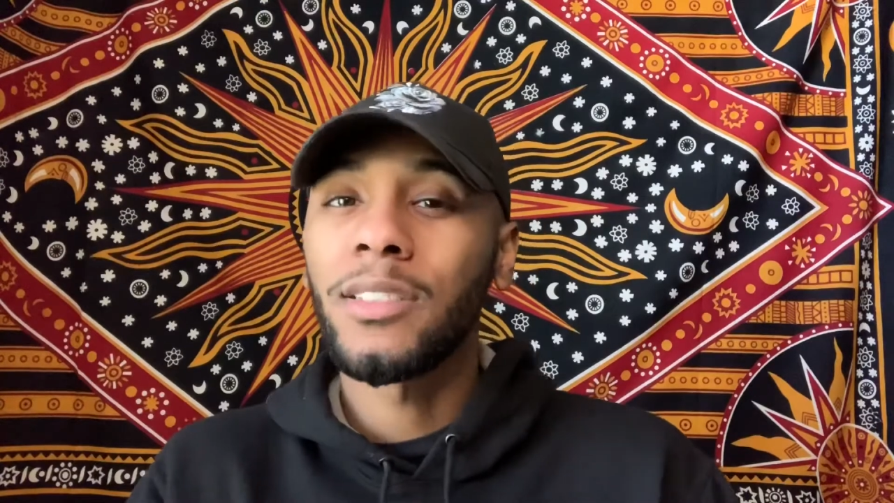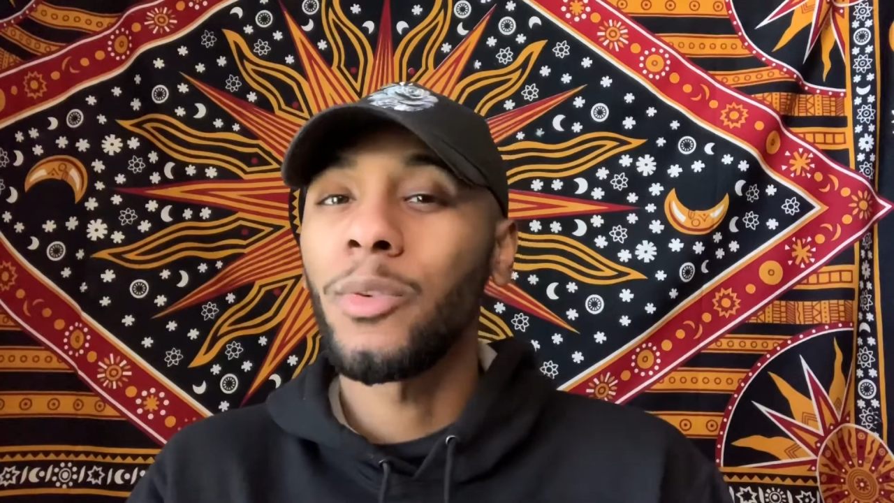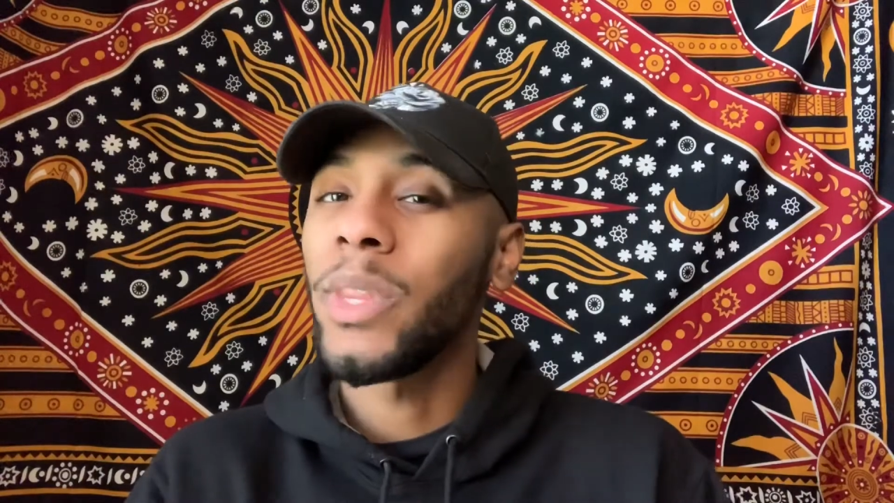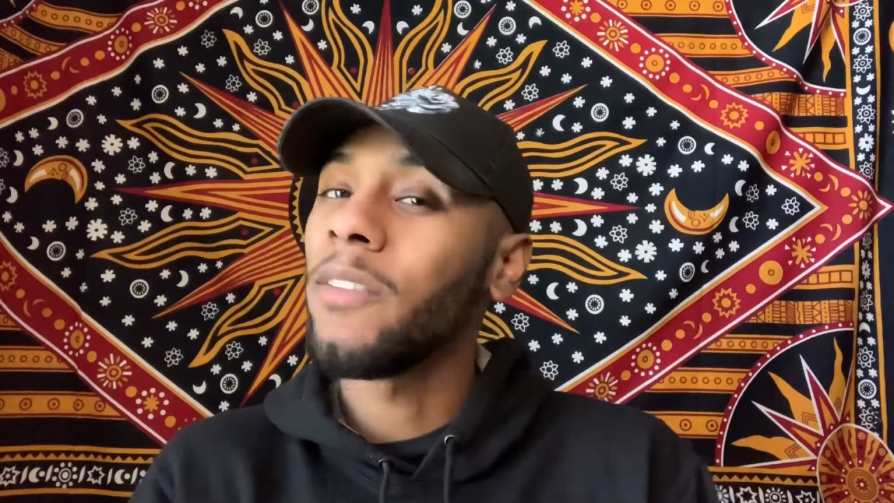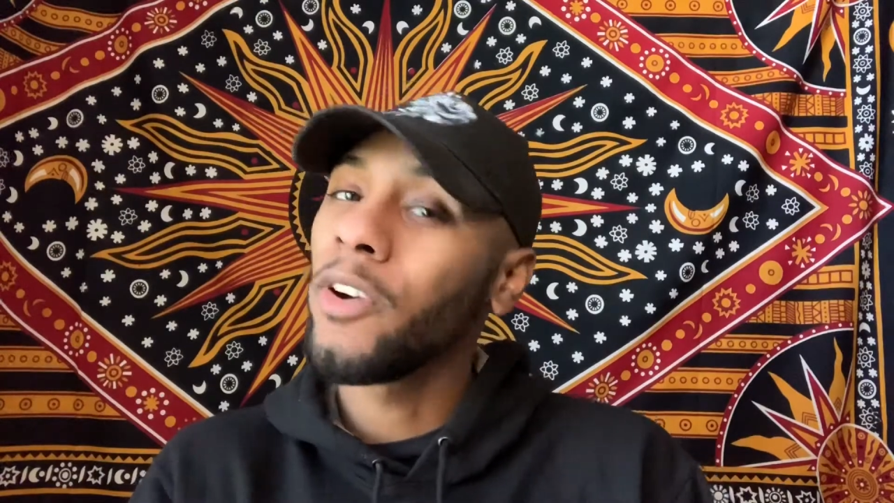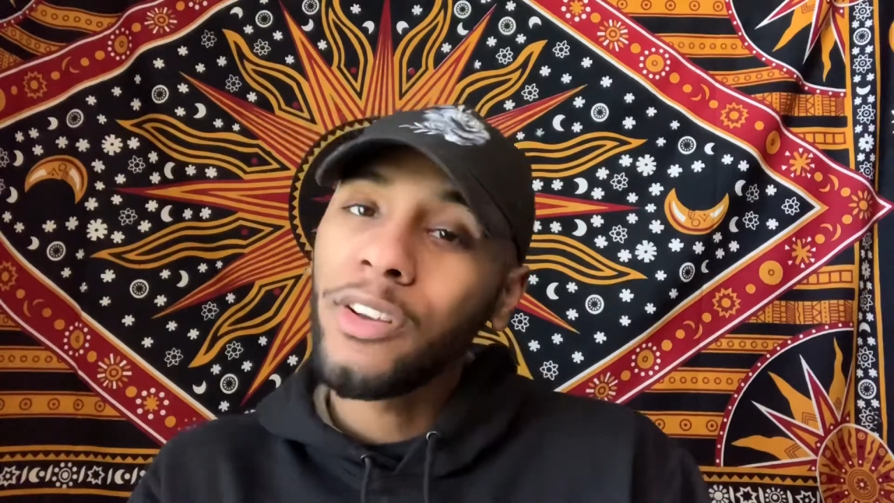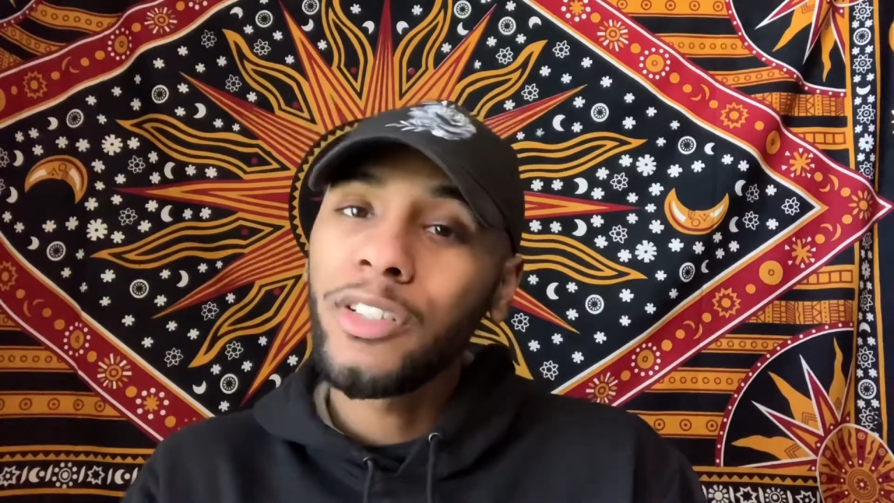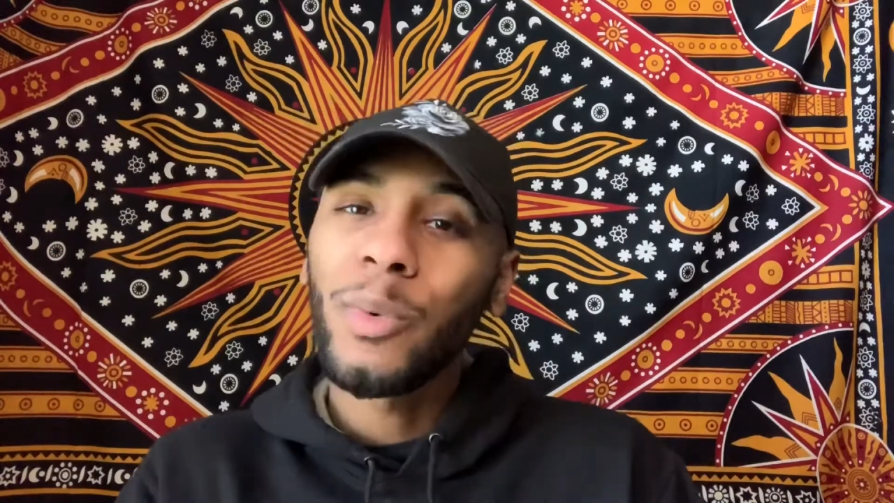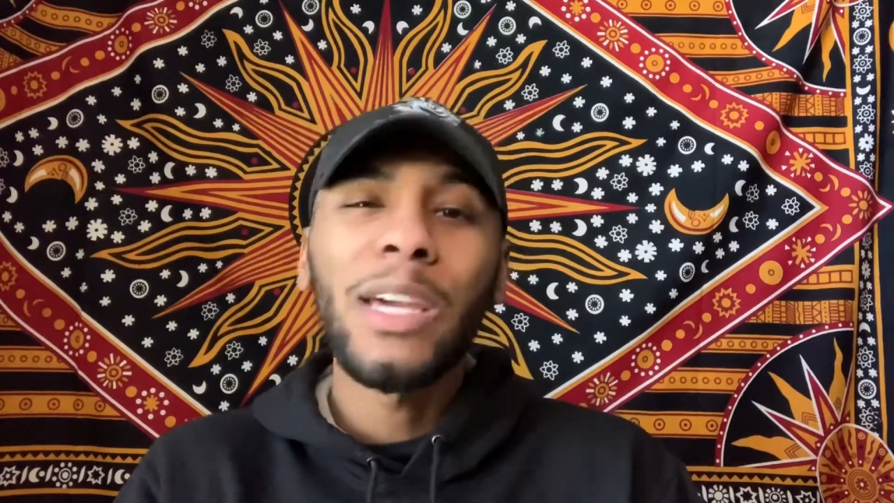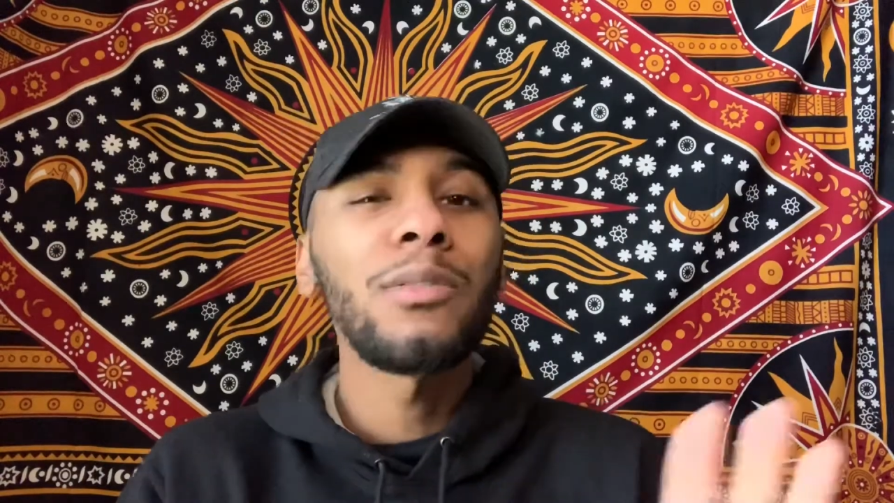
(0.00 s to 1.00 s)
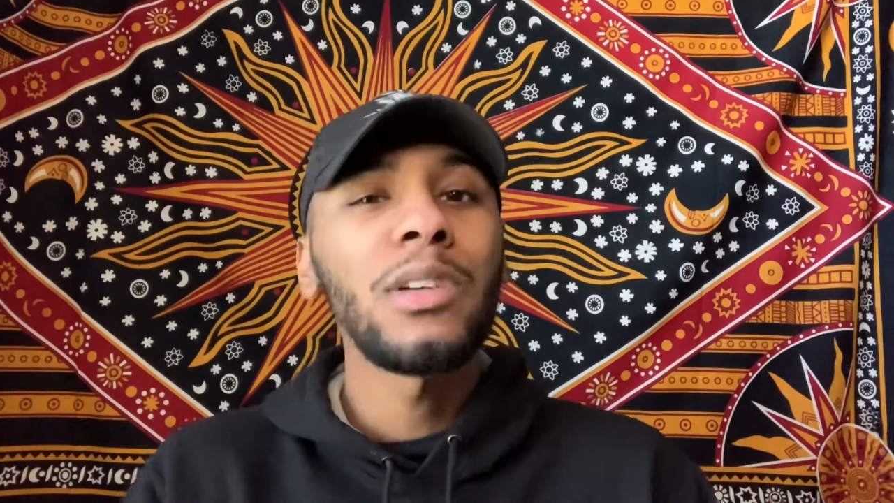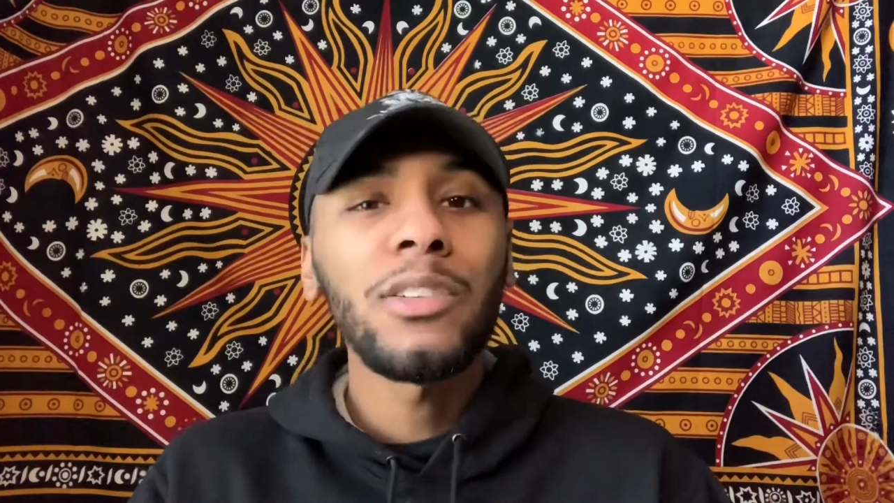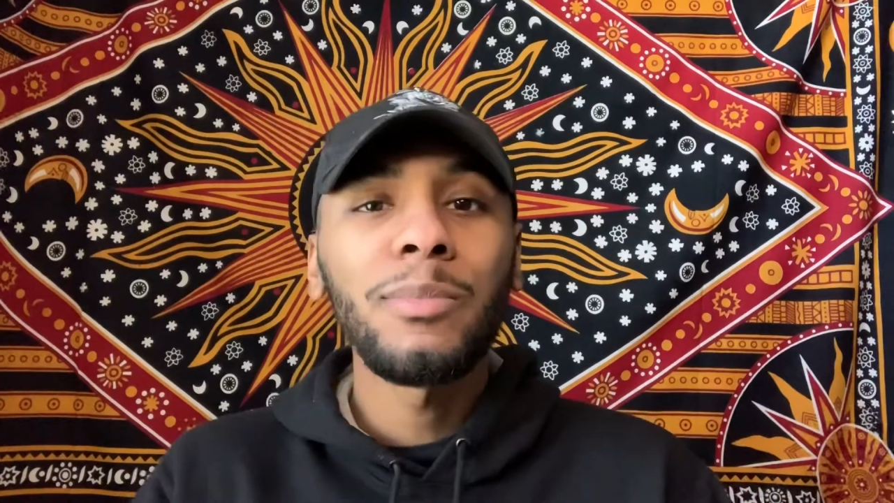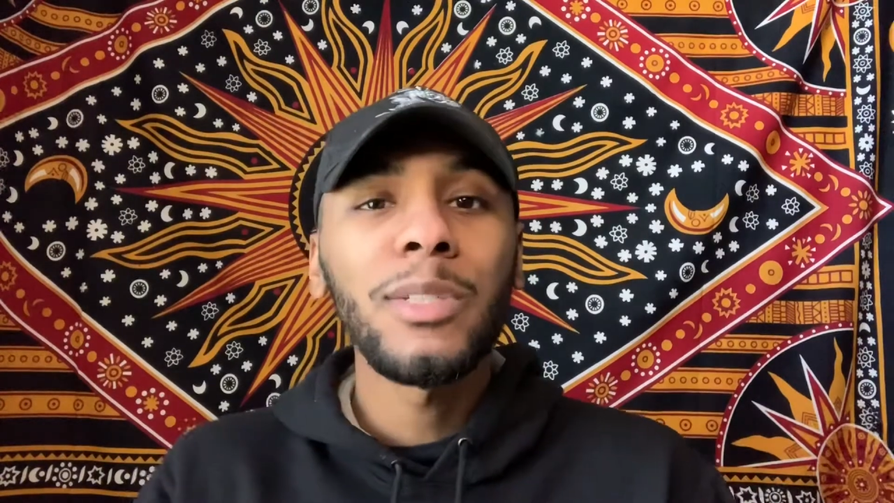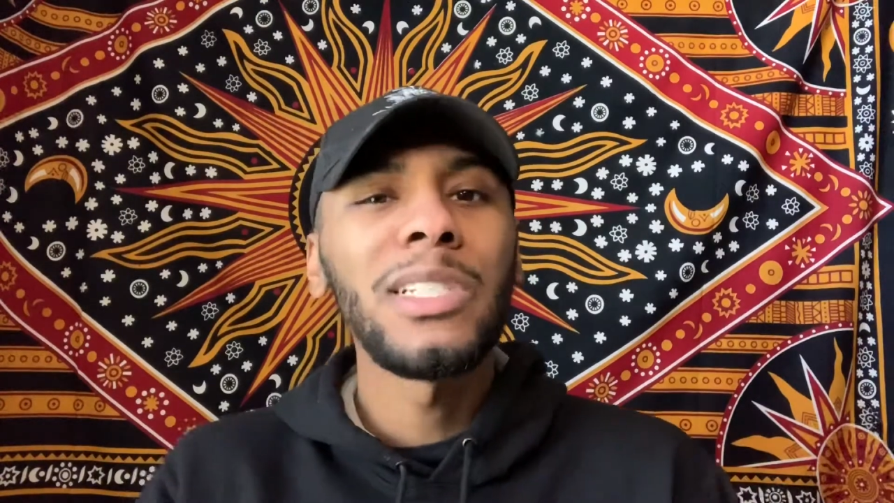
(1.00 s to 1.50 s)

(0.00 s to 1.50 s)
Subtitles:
So without further ado, we ain't gonna talk too much.